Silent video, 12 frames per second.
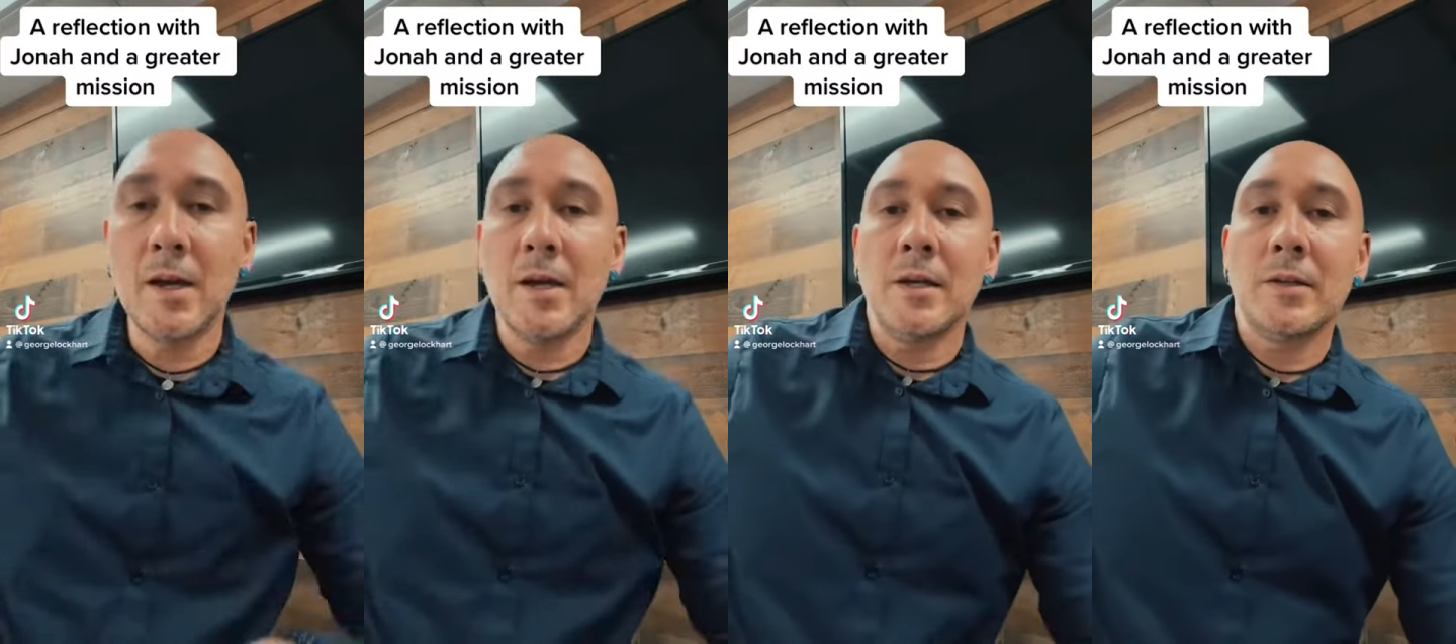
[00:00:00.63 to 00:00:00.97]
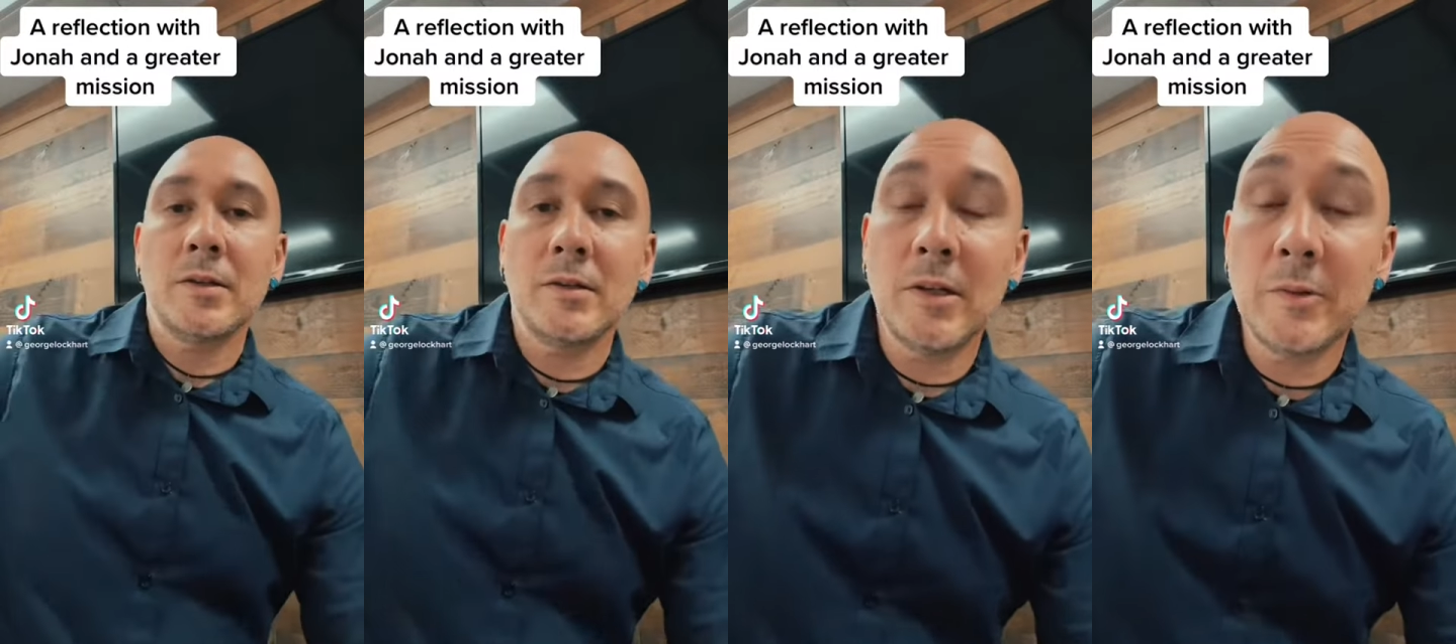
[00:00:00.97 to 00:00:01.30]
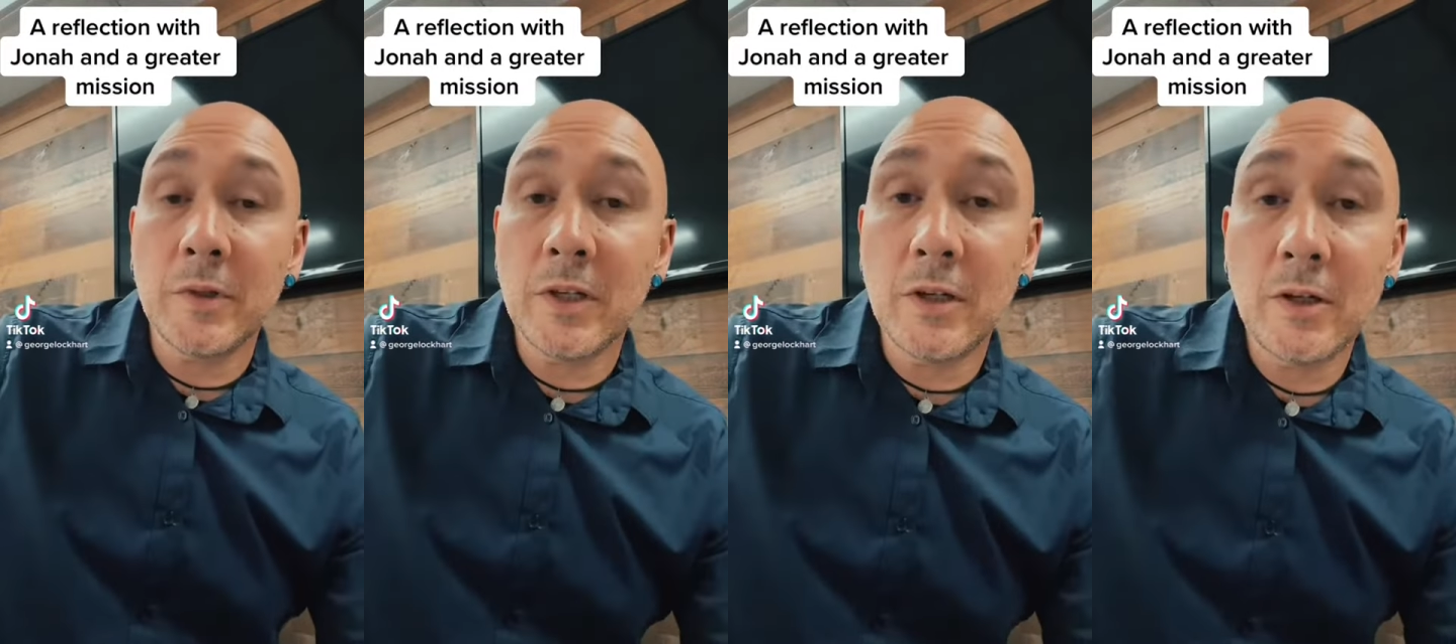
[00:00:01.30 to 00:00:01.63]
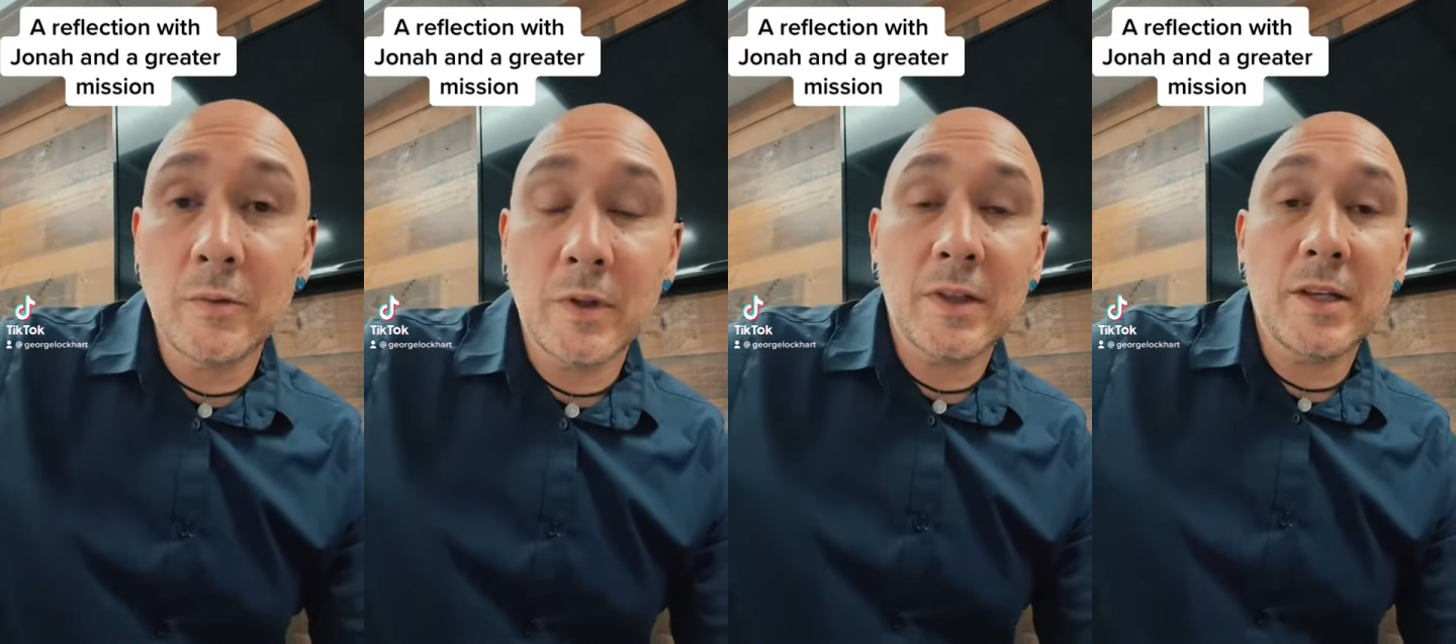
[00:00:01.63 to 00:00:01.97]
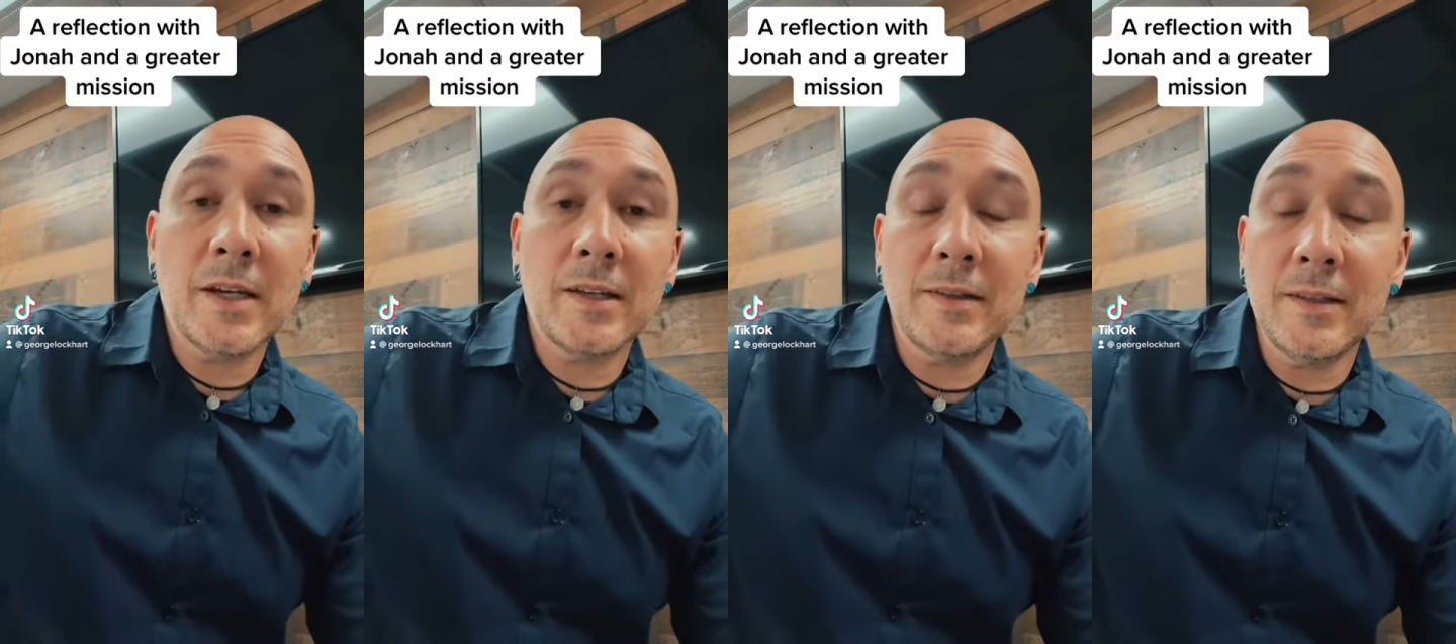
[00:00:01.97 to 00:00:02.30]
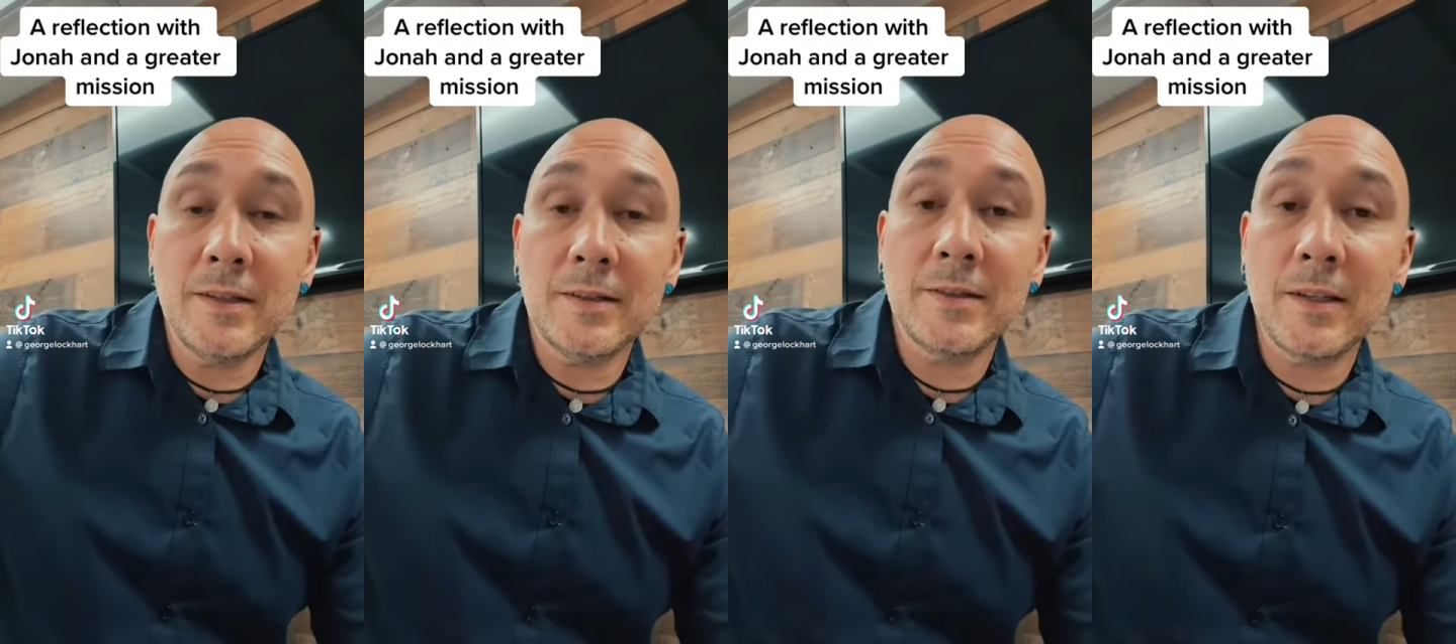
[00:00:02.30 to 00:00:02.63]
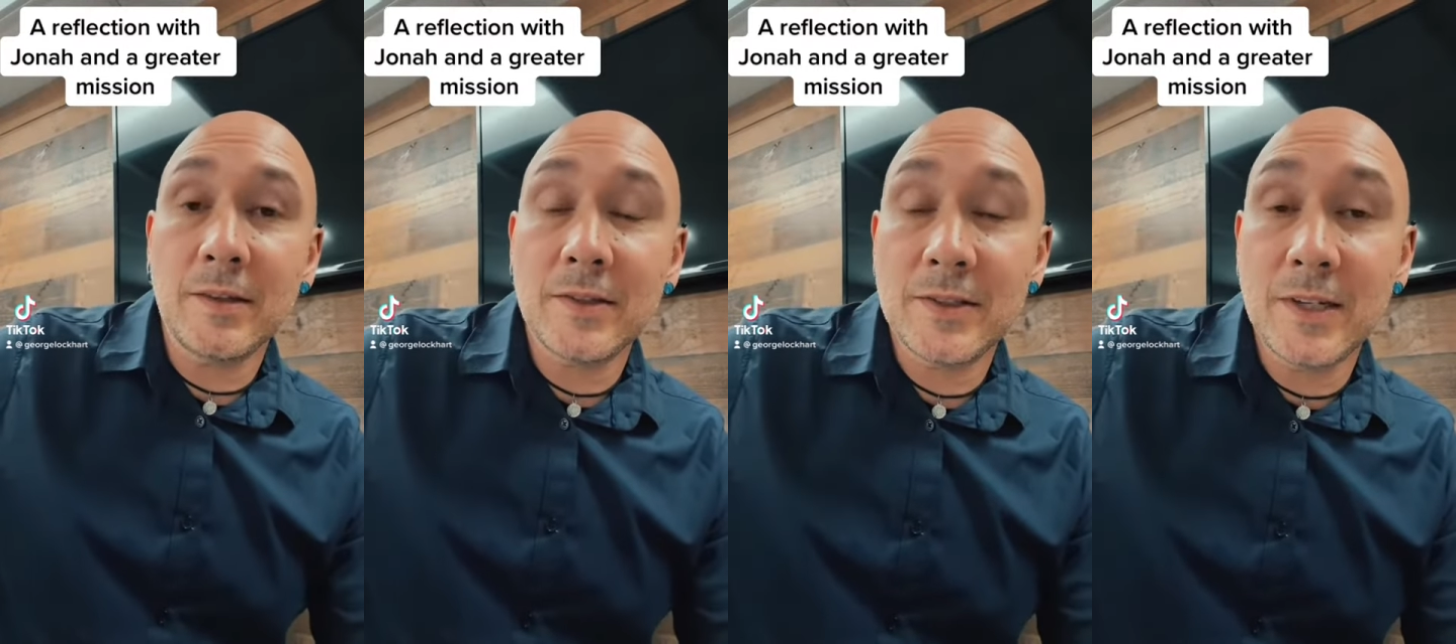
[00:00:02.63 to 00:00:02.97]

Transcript: So here we go with like the sixth